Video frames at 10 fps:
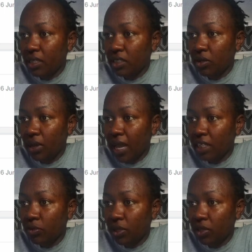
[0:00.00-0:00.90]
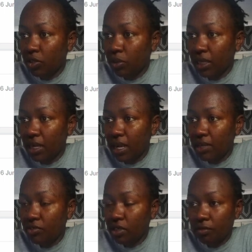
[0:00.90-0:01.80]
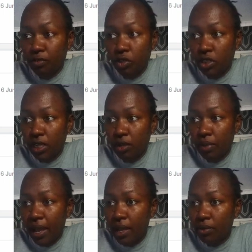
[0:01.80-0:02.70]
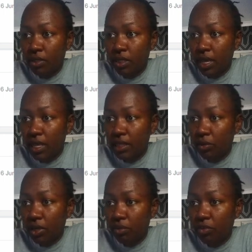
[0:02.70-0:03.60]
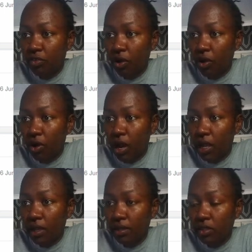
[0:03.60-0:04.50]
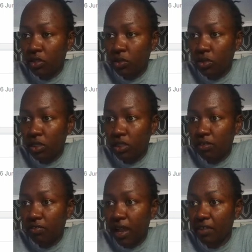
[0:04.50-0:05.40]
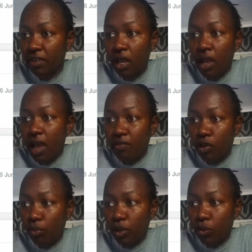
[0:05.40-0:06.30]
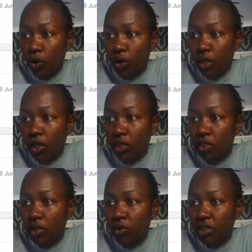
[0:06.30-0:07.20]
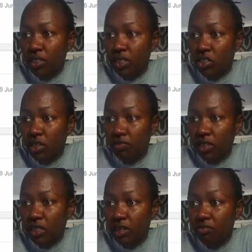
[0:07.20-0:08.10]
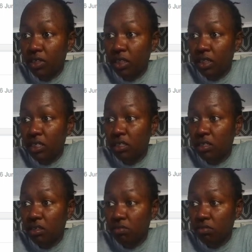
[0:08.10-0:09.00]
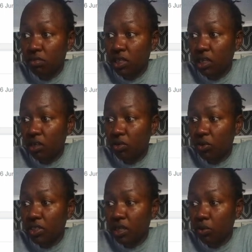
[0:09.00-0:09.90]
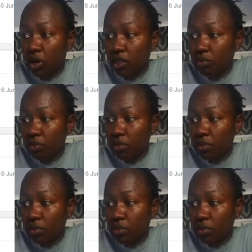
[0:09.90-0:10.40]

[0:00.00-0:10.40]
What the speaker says: So last week I was paid £148, and the week before I £265. I've not been working, so these are shifts that I've released, you know, which I worked.